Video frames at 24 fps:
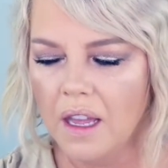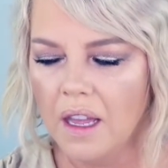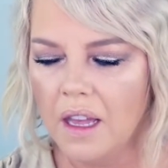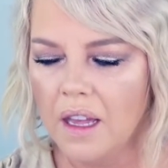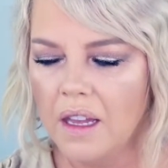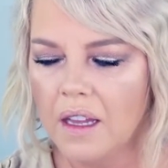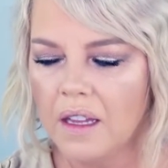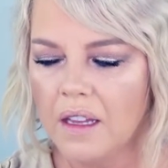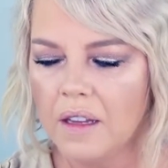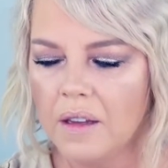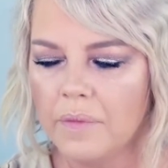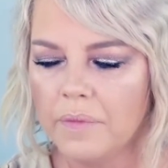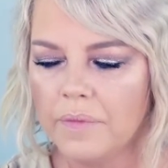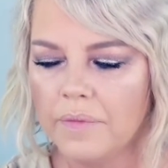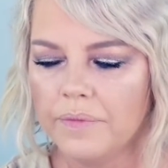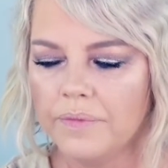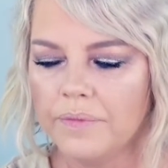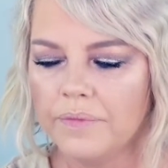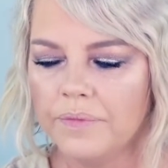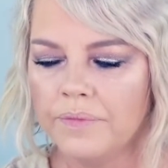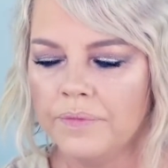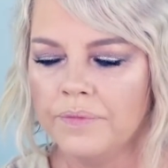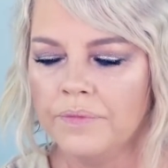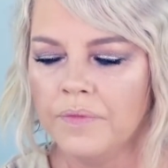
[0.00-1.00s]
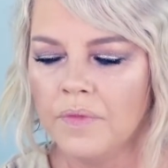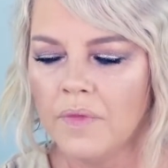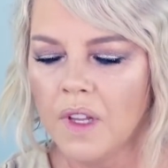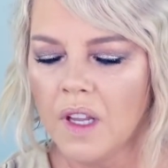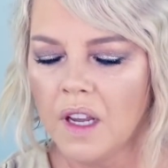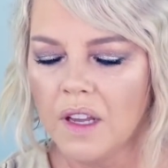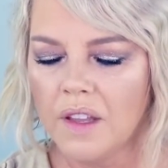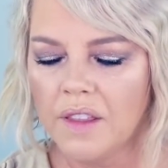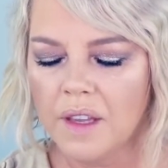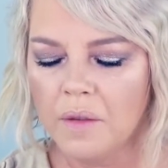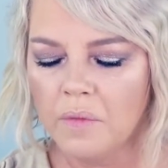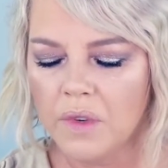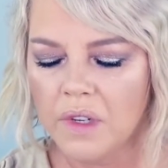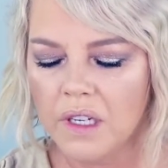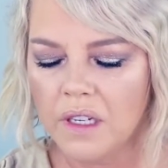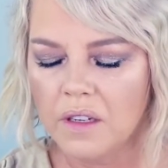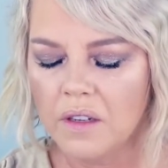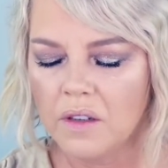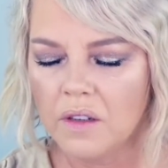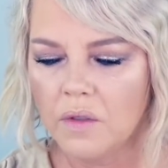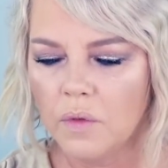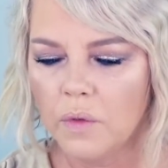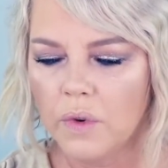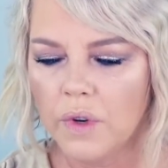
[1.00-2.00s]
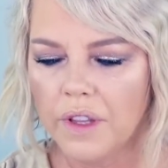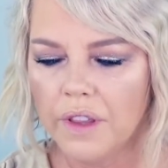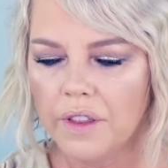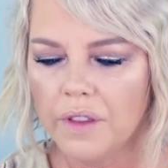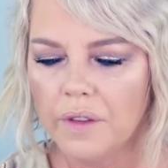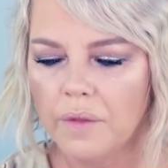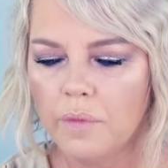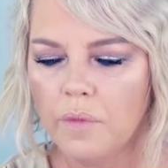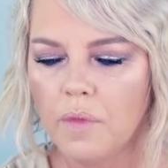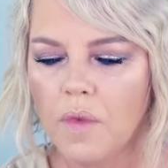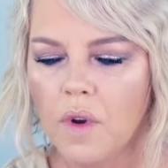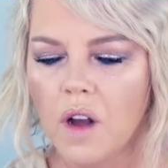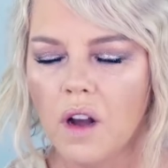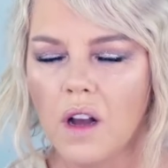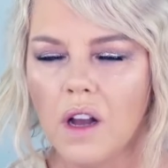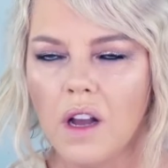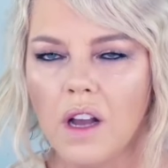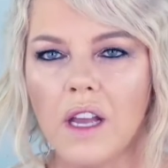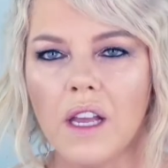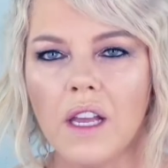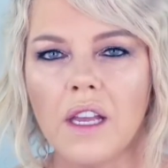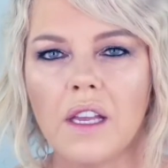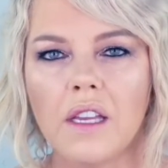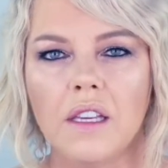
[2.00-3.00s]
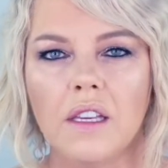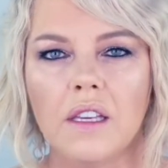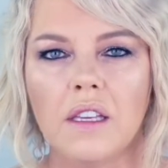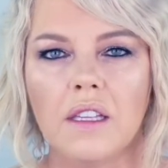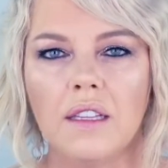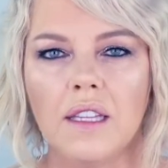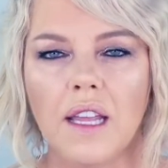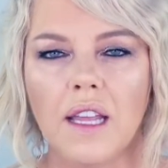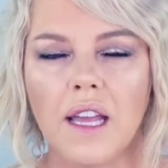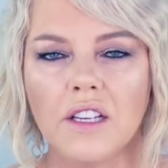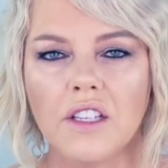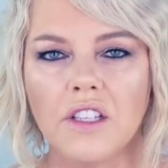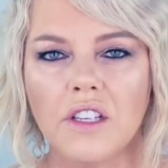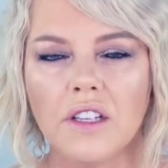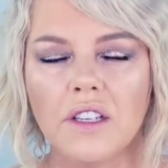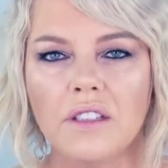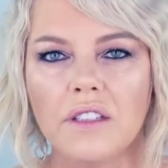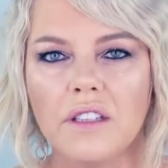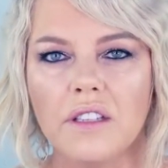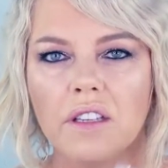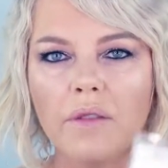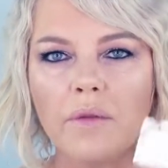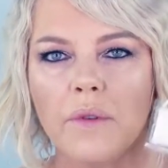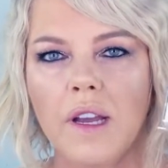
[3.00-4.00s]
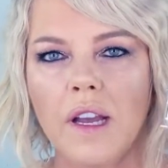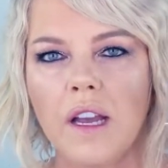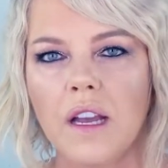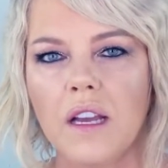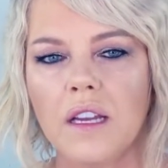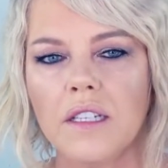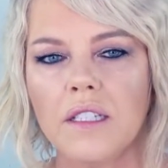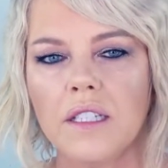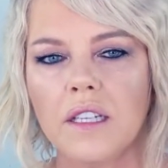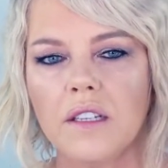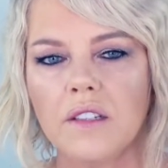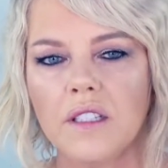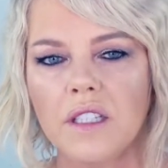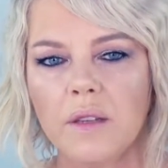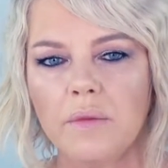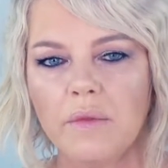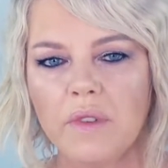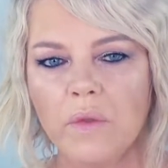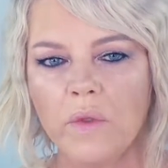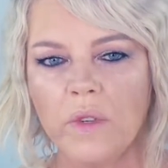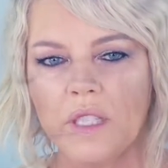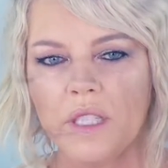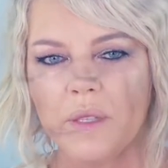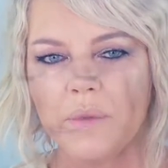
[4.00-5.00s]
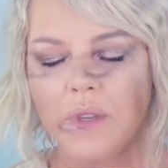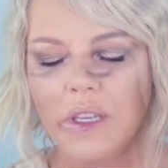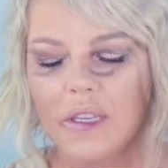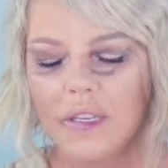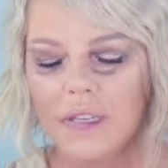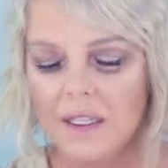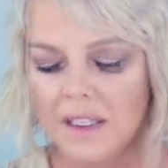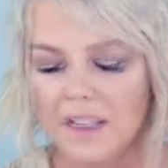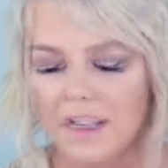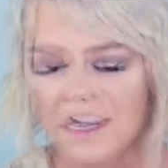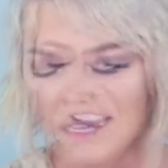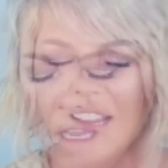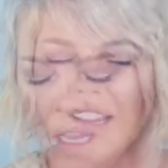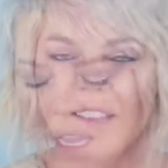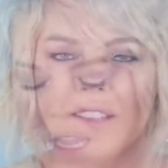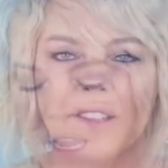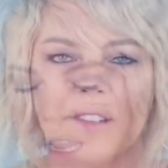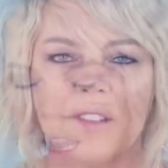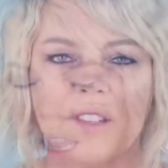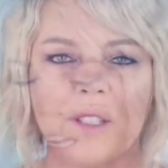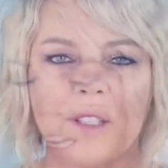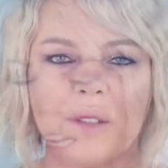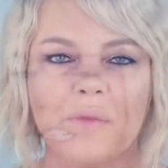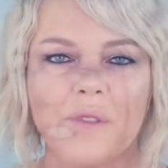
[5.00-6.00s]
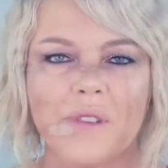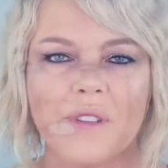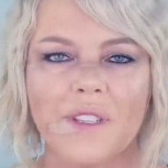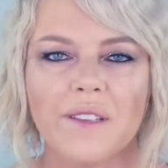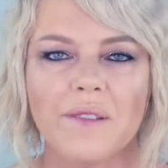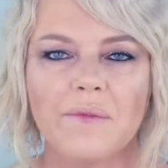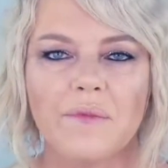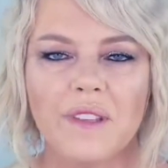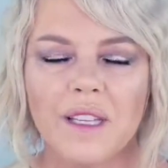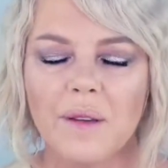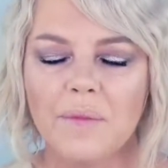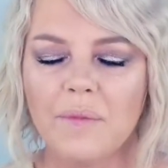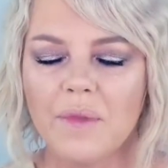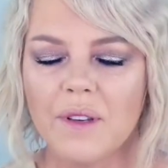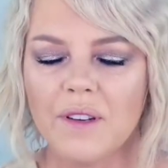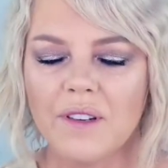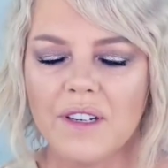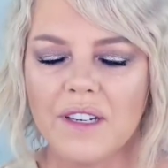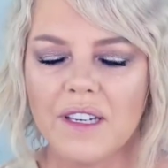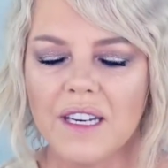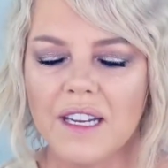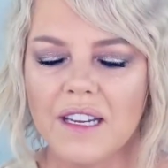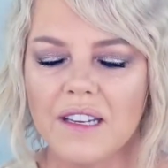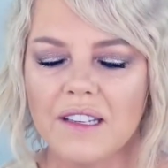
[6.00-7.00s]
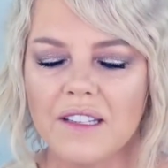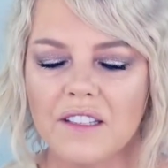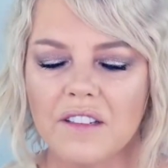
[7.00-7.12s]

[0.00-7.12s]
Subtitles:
I then went in with my lashes, so my Ardell Demi Wispies. So I'll just put some lippy on now.